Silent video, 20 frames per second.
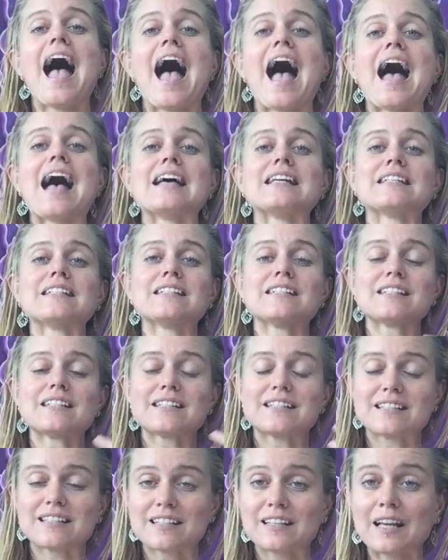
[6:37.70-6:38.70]
And
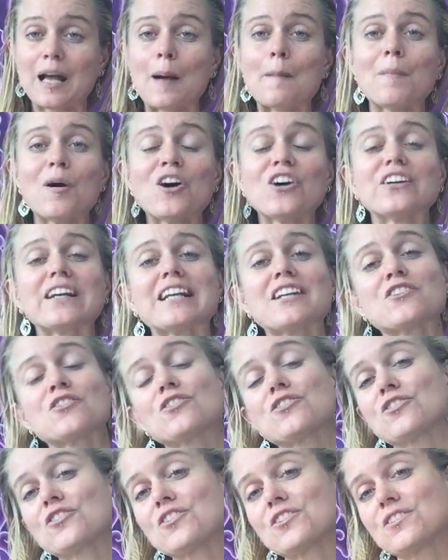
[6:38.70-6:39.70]
come on,
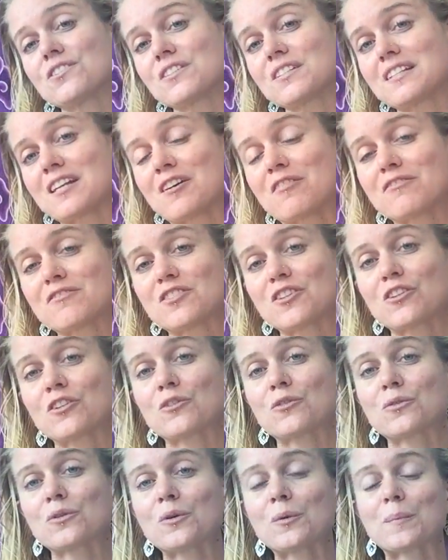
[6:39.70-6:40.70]
introduce yourself to
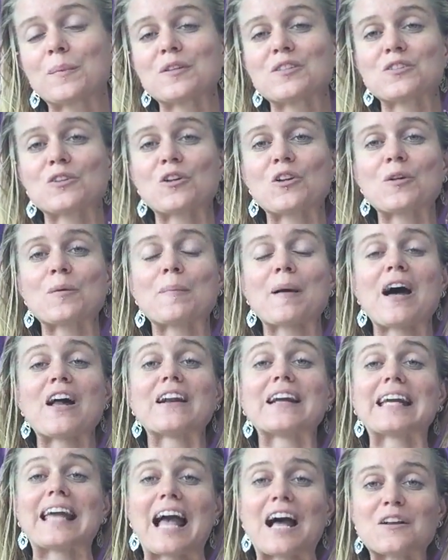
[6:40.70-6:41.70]
the group. It's all
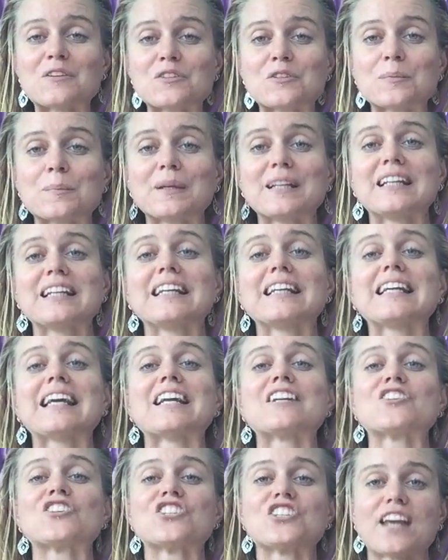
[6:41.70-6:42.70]
about accountability
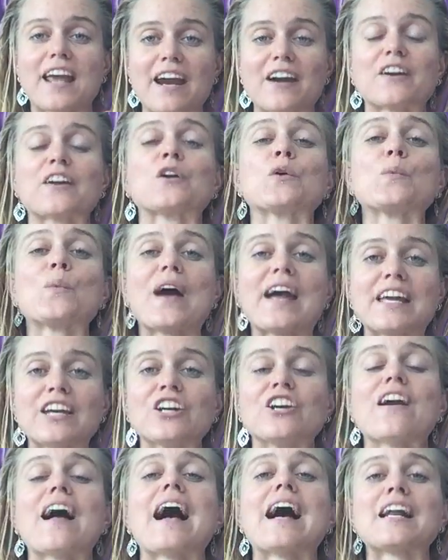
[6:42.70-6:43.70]
and sharing where
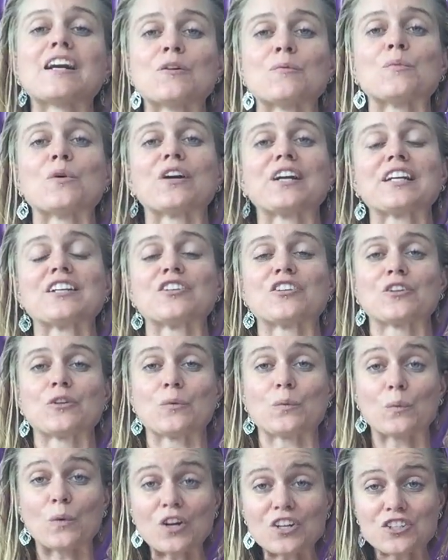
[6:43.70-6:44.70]
you're at and
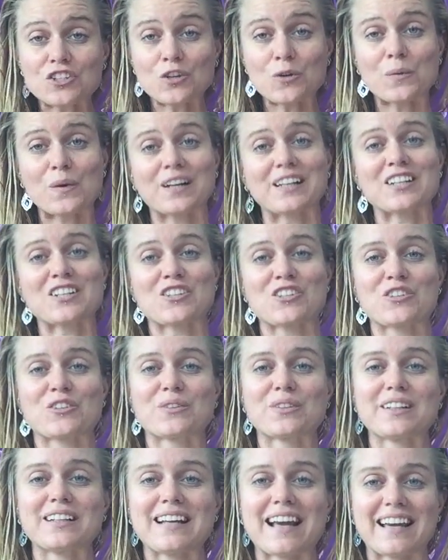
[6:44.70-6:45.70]
what you're wanting to
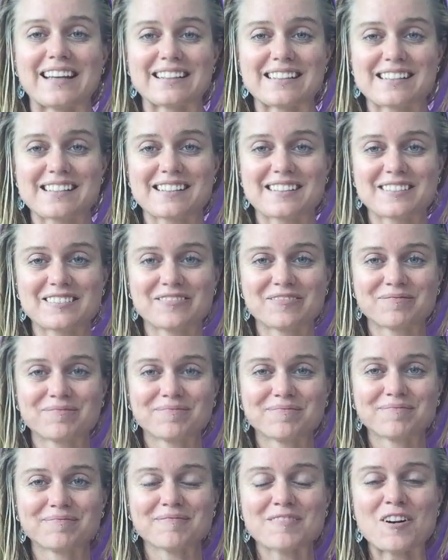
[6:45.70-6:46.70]
create.
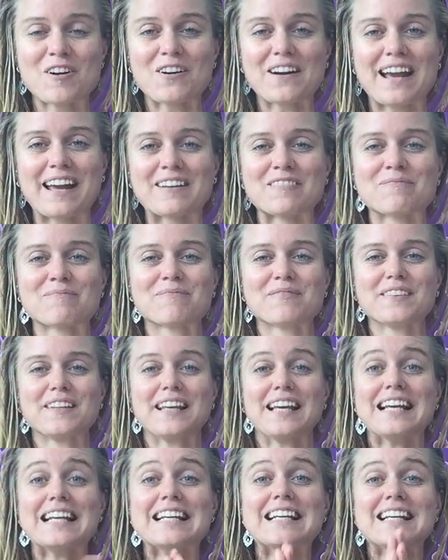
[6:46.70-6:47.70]
Okay,
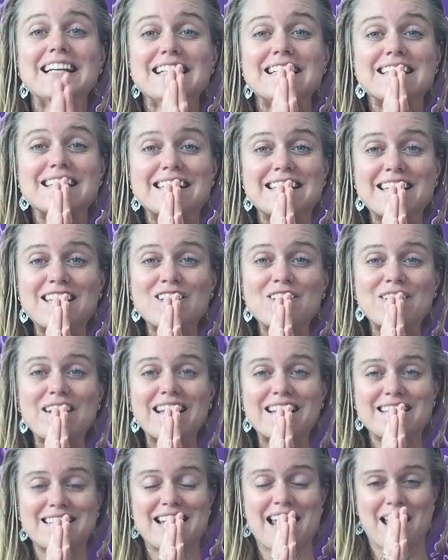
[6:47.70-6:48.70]
see you
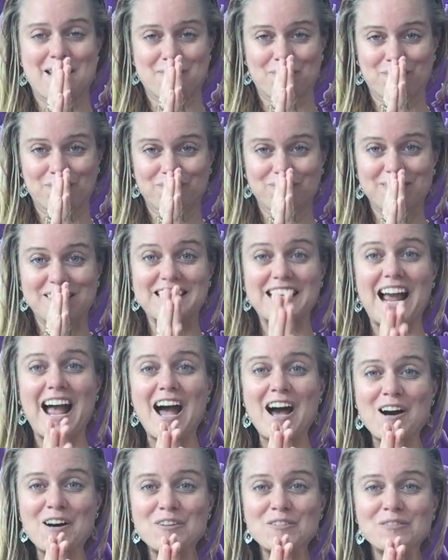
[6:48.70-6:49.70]
next time.
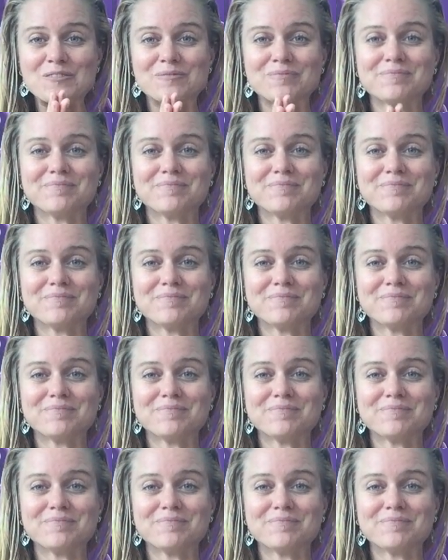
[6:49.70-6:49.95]
Ciao.